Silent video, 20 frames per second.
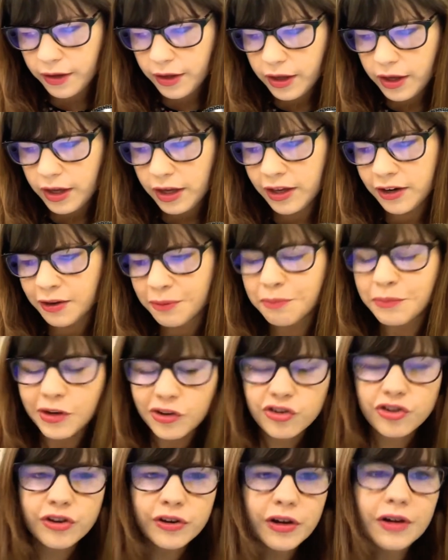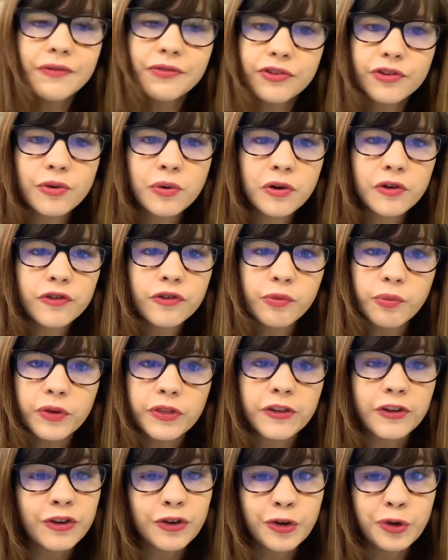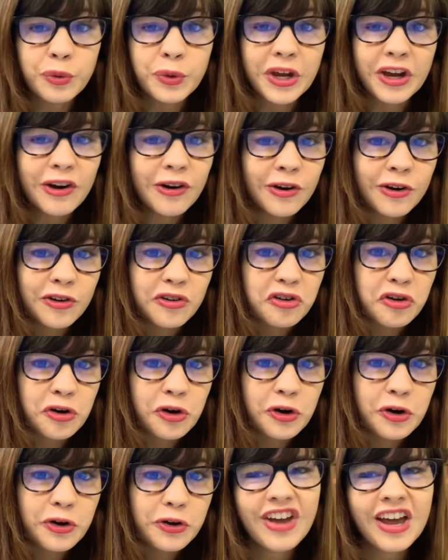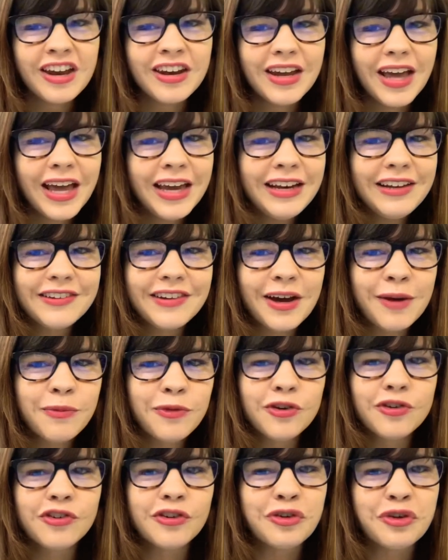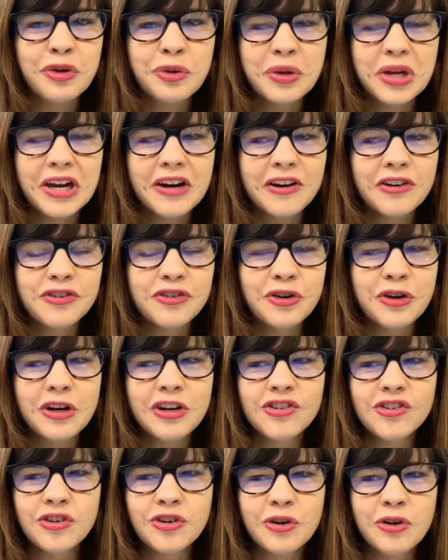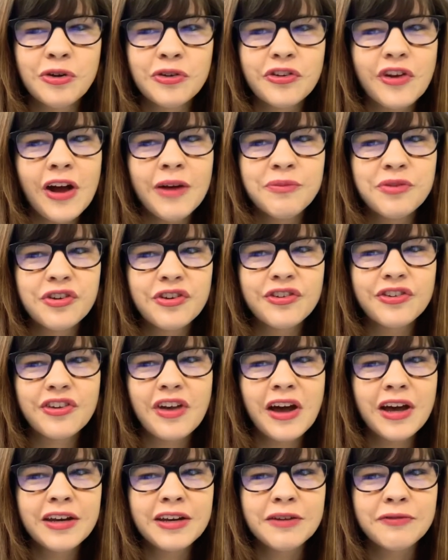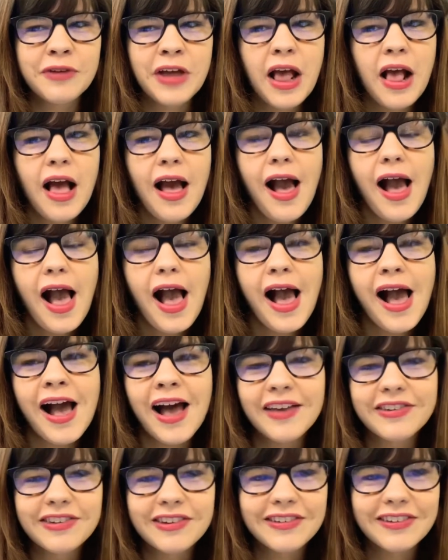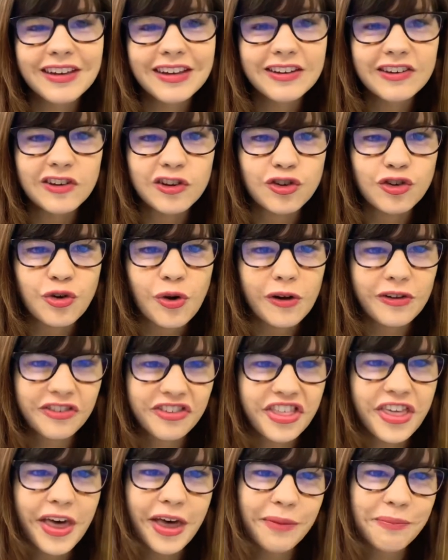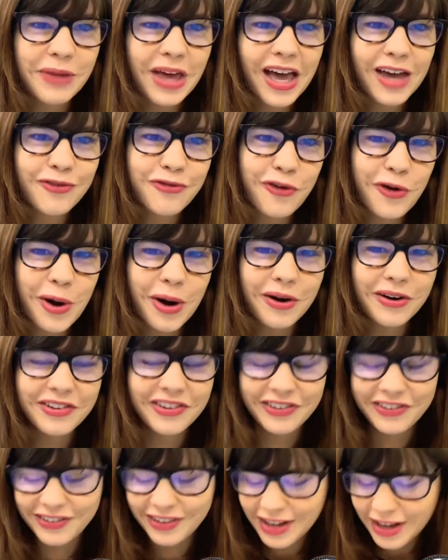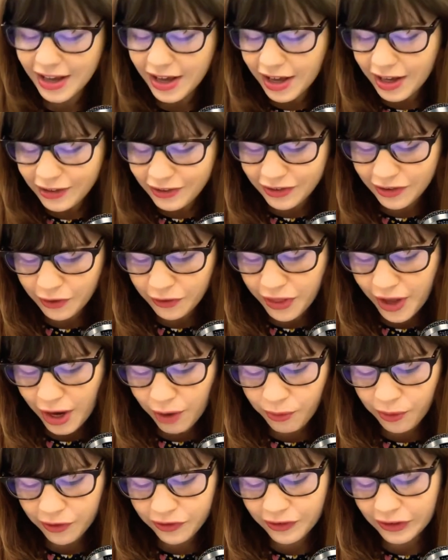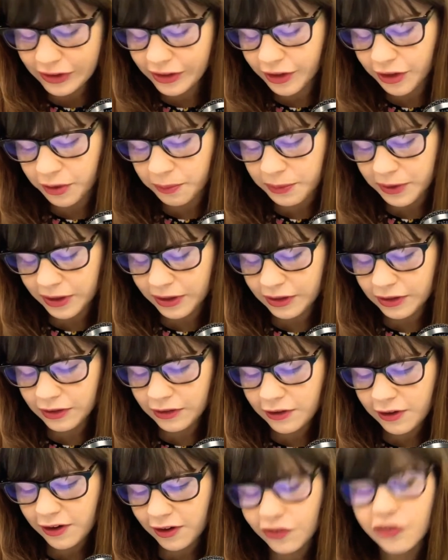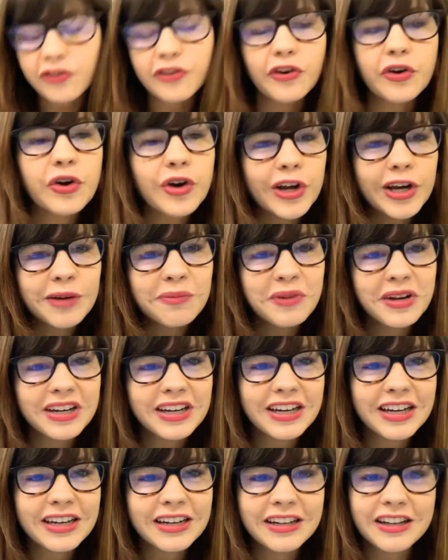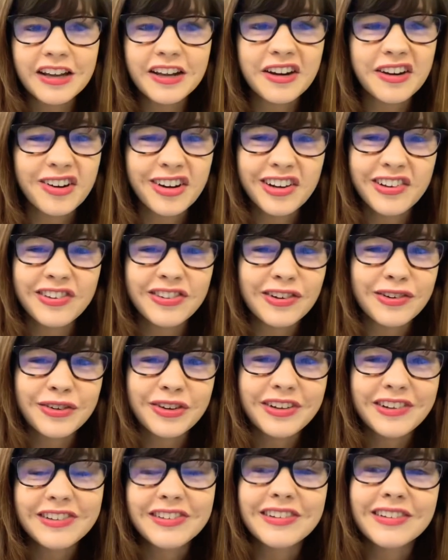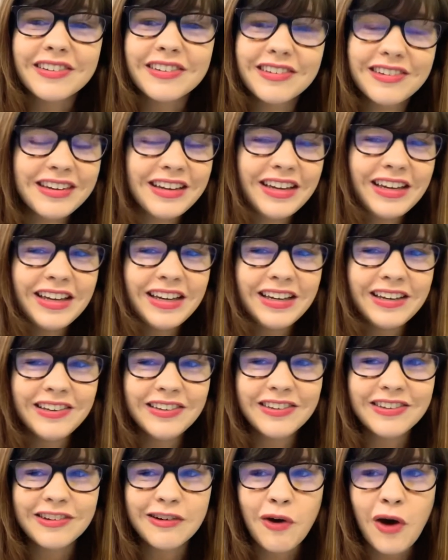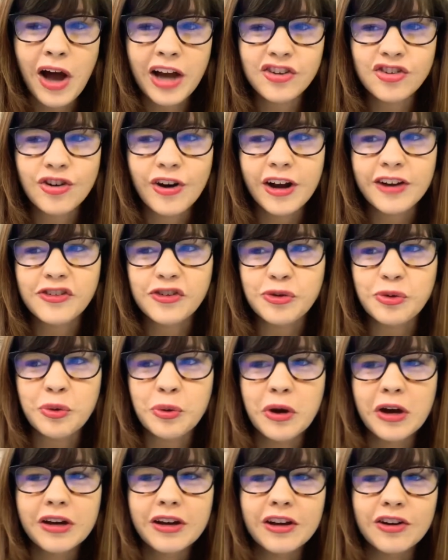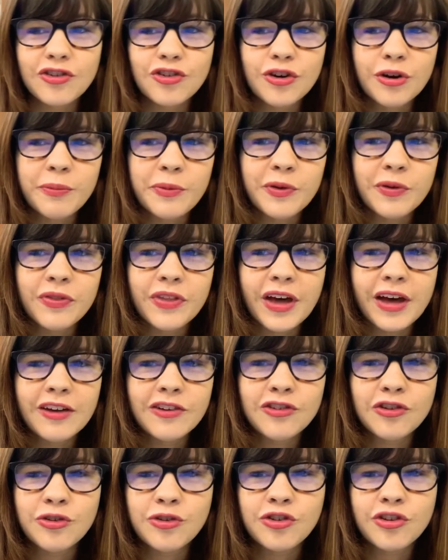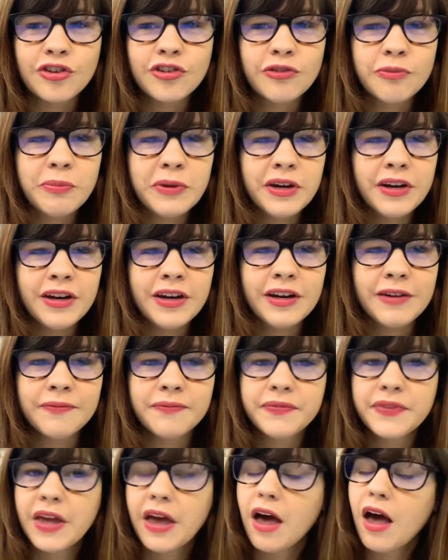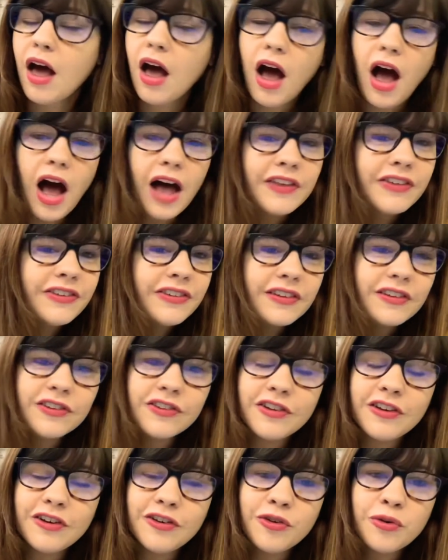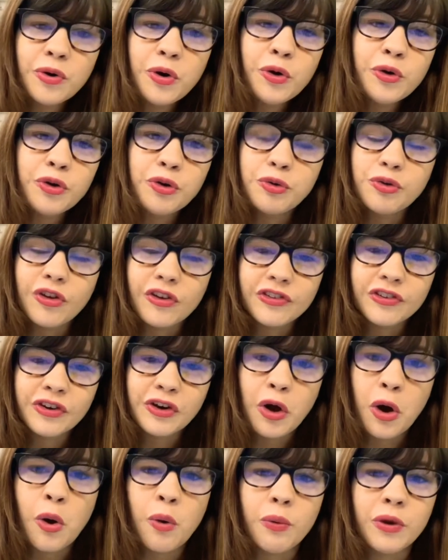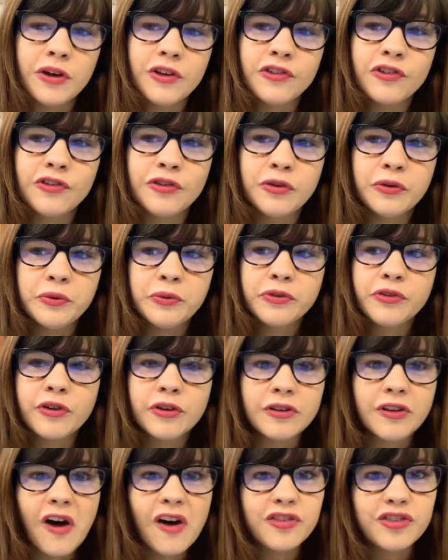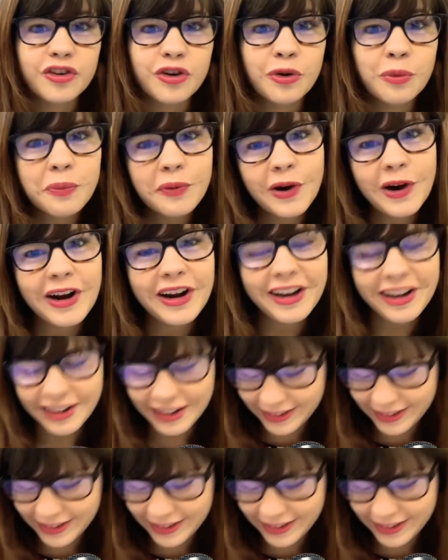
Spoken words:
in a mission of sorts with a new character. And anytime there's a new character introduced, I'm just kind of hesitant to trust them at first. So that was a little bit concerning, but again, Clary is only 16, so I try to contribute that to just being a 16-year-old who doesn't always use her logical brain.